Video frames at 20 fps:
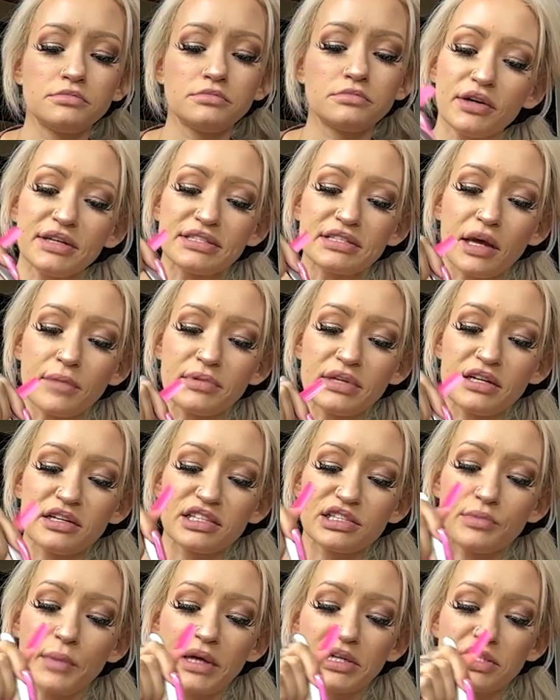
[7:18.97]
You know, I stopped
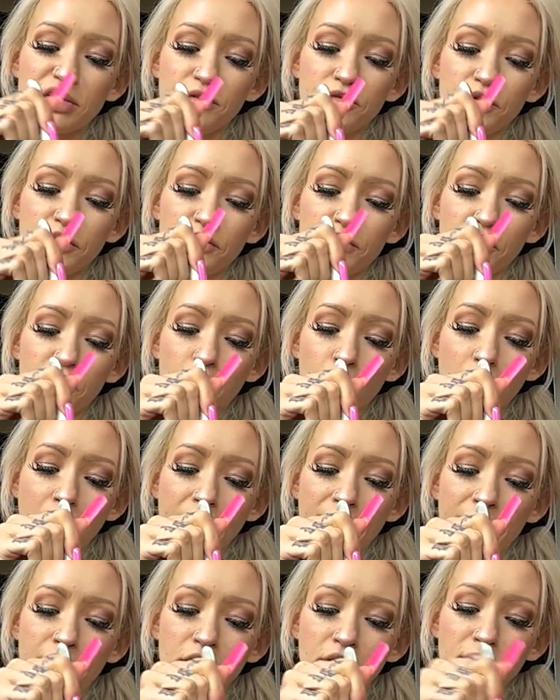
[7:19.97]
eating spicy food for a
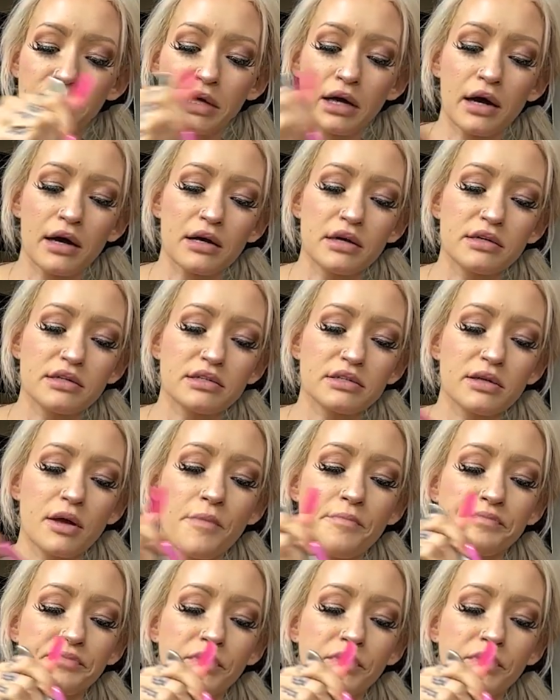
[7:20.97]
while because